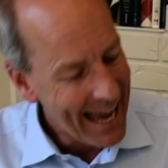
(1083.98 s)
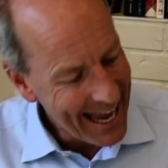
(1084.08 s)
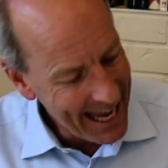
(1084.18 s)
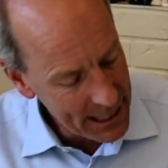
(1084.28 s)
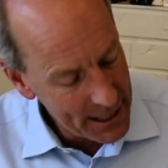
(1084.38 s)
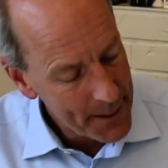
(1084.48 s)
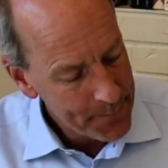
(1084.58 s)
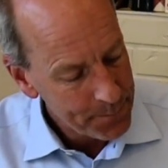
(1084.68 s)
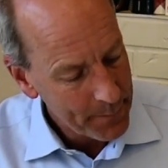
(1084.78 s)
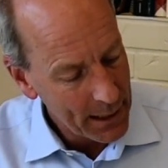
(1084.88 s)
And
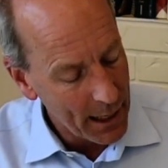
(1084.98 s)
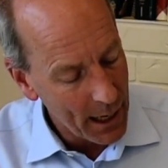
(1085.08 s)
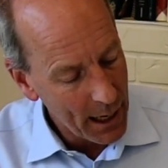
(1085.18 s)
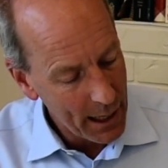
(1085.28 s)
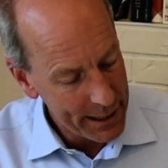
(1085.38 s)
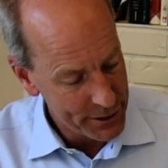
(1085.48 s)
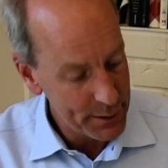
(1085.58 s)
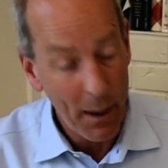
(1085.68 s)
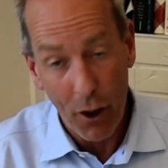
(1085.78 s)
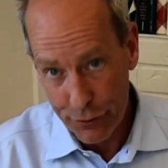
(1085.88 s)
it
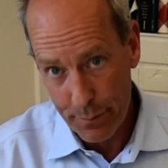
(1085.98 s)
smells